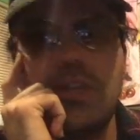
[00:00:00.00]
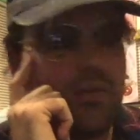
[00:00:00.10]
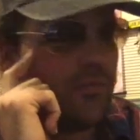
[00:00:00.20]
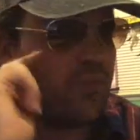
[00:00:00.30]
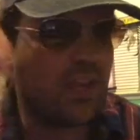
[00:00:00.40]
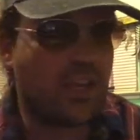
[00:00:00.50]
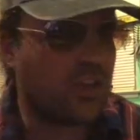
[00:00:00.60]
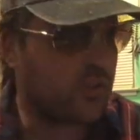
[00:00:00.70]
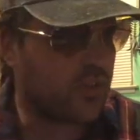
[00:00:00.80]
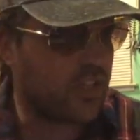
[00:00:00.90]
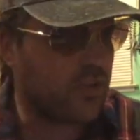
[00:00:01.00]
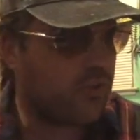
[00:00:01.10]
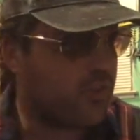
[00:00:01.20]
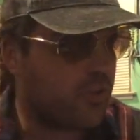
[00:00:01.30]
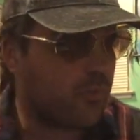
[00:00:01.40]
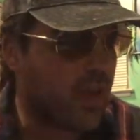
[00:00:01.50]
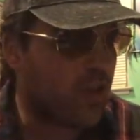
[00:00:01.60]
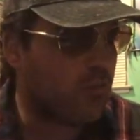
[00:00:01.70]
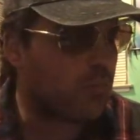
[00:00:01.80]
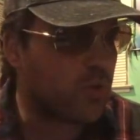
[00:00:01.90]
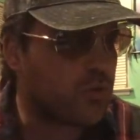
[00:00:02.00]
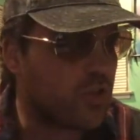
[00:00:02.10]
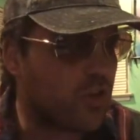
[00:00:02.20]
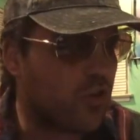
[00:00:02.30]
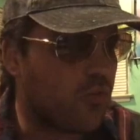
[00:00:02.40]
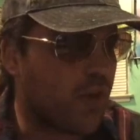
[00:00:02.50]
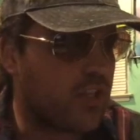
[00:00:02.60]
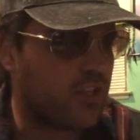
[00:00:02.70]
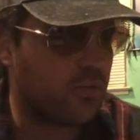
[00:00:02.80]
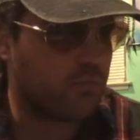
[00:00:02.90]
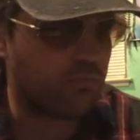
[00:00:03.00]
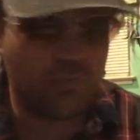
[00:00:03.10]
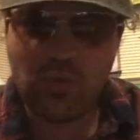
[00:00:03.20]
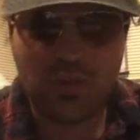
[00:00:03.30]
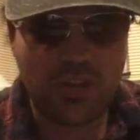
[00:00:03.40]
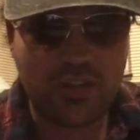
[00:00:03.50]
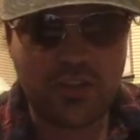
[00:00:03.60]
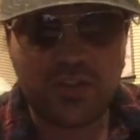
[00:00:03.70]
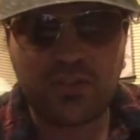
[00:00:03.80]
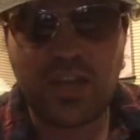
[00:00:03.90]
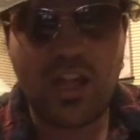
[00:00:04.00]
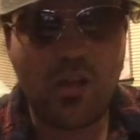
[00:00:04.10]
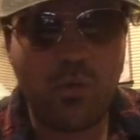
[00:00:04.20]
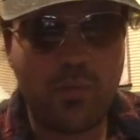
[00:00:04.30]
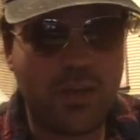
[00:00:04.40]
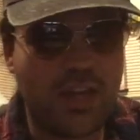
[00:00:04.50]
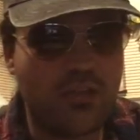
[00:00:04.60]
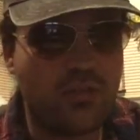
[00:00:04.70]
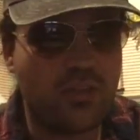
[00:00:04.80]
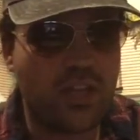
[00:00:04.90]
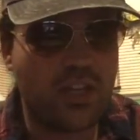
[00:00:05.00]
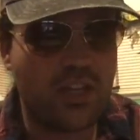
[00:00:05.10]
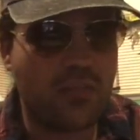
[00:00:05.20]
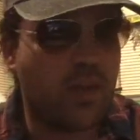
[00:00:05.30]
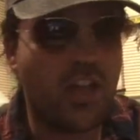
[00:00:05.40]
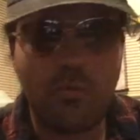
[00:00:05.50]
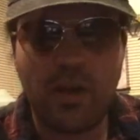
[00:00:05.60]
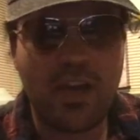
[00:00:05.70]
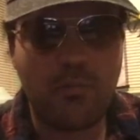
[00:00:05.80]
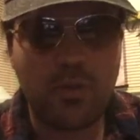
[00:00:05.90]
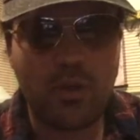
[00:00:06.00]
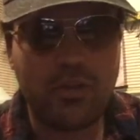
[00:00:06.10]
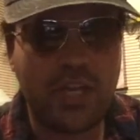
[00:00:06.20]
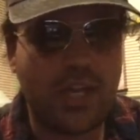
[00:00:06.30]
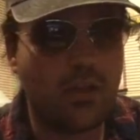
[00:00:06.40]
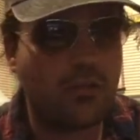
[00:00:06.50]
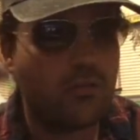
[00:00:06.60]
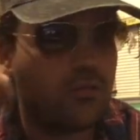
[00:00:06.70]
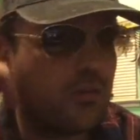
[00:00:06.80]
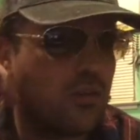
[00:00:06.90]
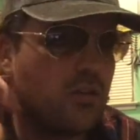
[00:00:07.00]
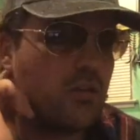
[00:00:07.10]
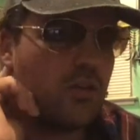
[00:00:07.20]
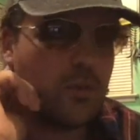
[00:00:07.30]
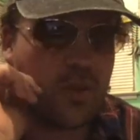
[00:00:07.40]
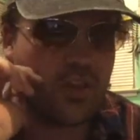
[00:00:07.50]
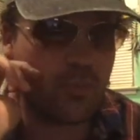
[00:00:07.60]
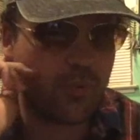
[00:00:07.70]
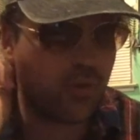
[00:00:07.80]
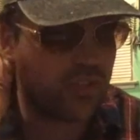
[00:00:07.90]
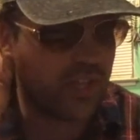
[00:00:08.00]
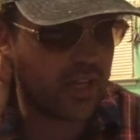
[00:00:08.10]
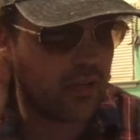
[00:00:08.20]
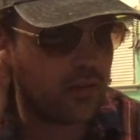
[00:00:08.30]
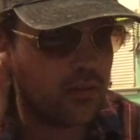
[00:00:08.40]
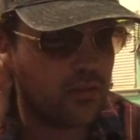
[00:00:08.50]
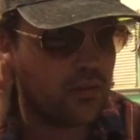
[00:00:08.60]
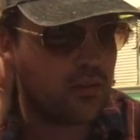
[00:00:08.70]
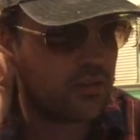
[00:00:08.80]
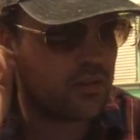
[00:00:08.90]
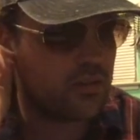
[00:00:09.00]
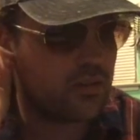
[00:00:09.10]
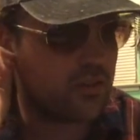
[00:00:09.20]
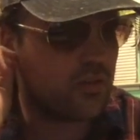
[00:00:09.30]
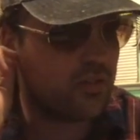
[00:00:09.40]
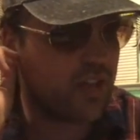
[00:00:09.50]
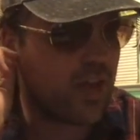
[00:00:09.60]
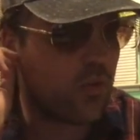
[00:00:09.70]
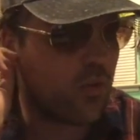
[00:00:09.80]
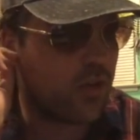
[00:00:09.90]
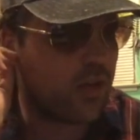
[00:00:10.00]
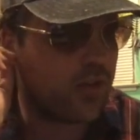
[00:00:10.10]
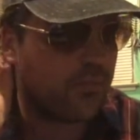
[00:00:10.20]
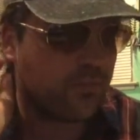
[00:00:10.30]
then he, he kills the male Muto by just using his, his tail whipping it, and he gets pilled by a building, a piece of the building, kills that one,